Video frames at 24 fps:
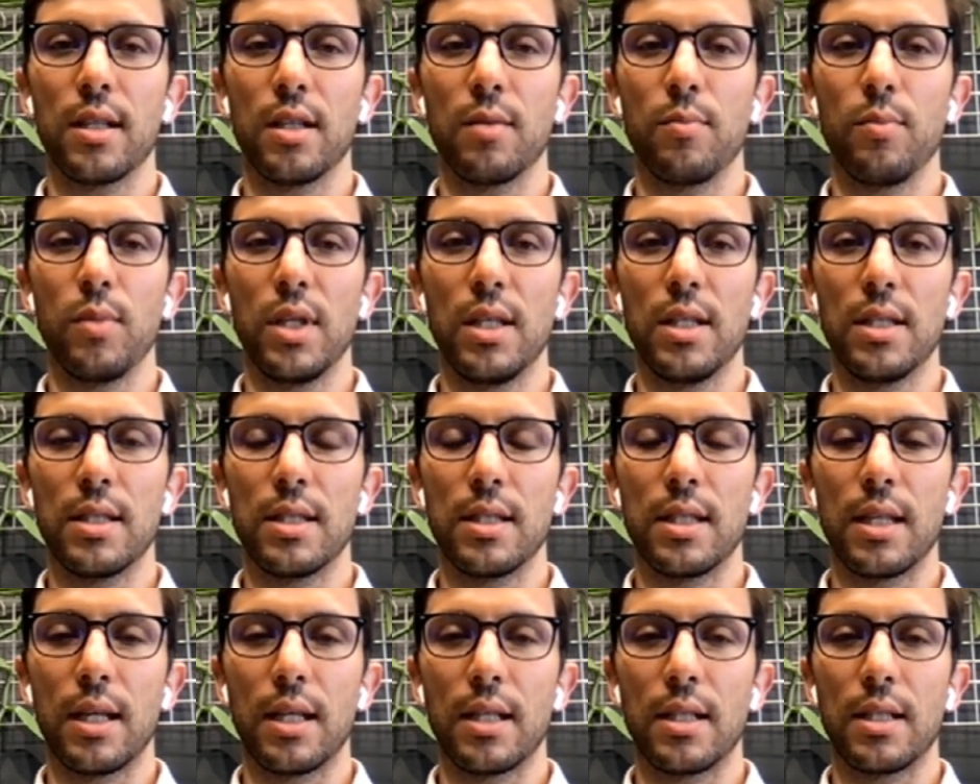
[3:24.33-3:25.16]
and it
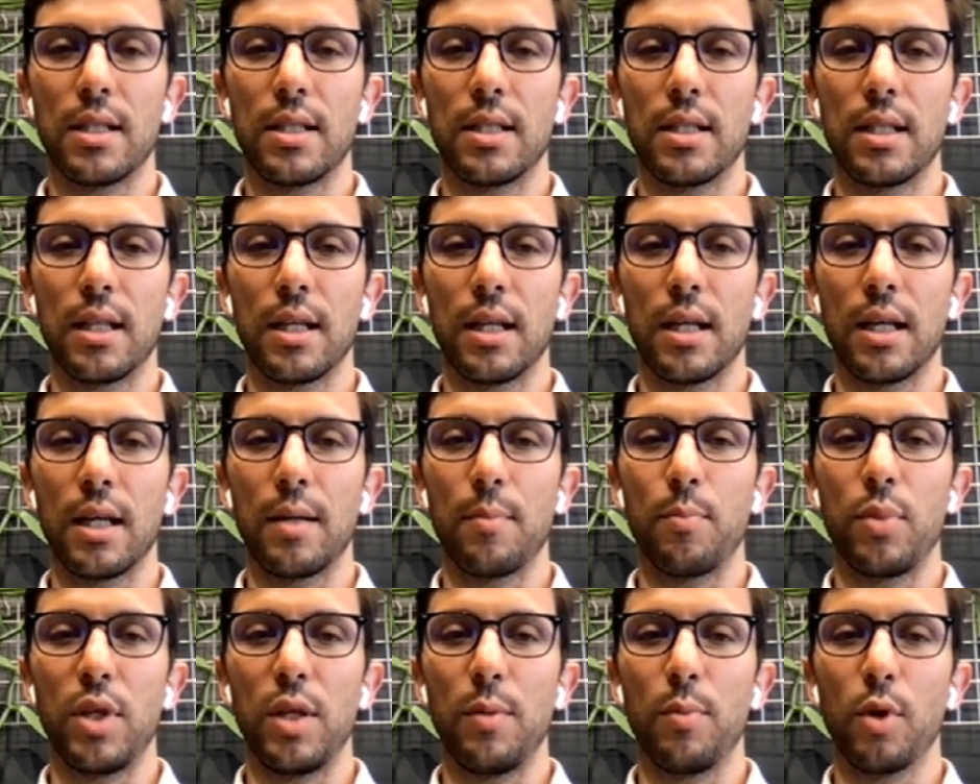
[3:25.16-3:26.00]
means
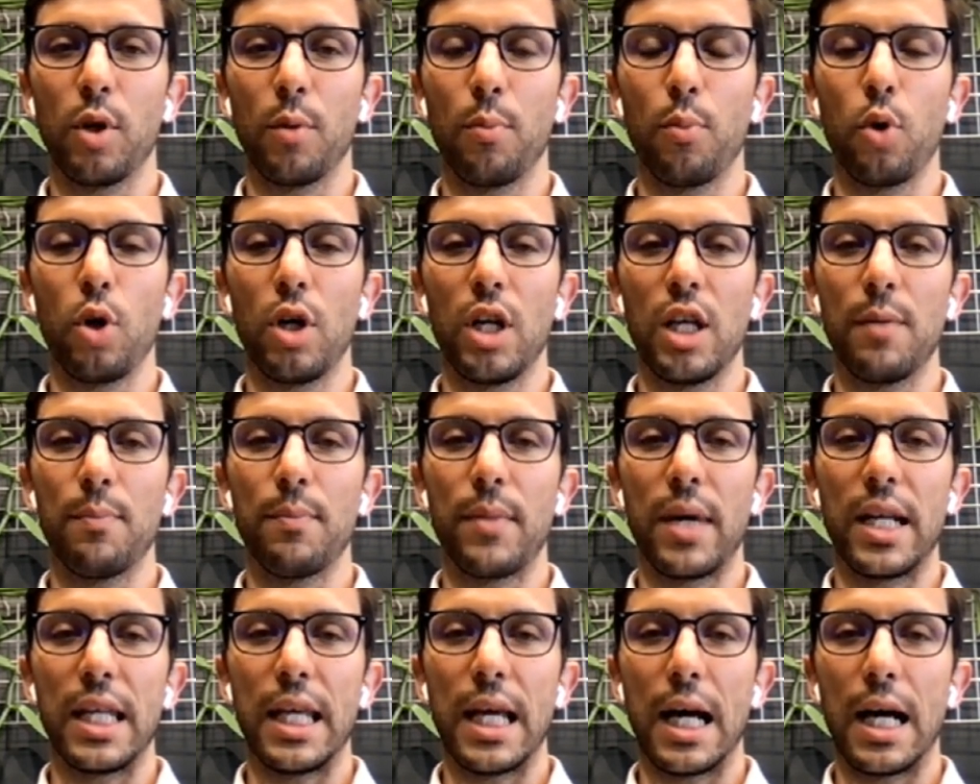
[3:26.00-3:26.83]
that people are
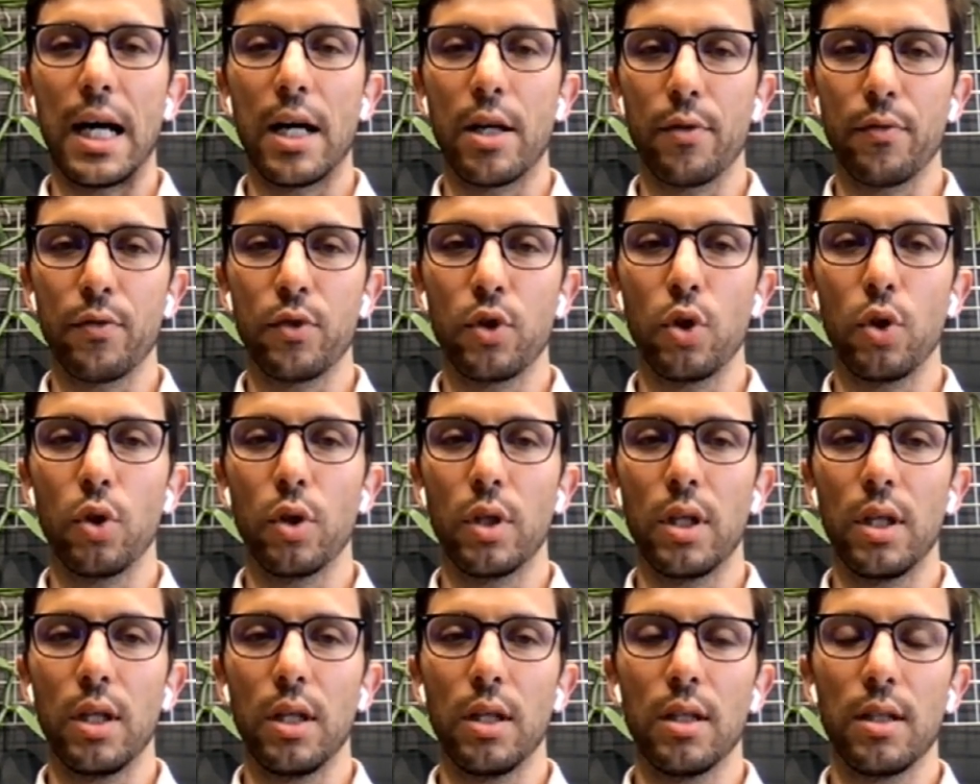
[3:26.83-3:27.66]
pulling money out of
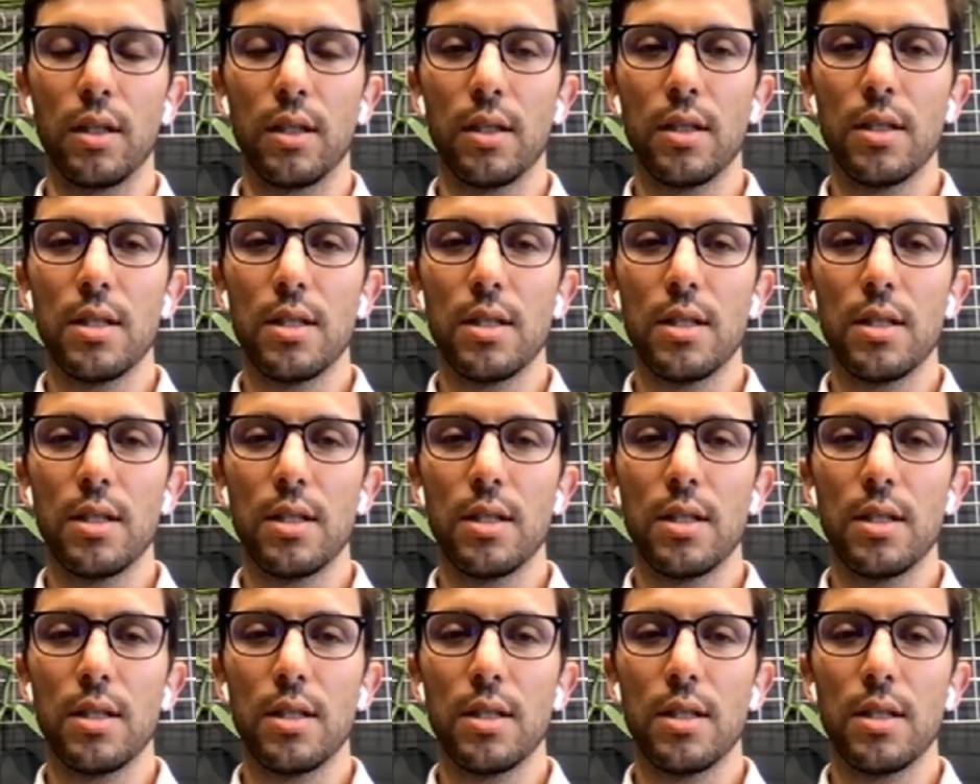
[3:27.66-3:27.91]
Turkey,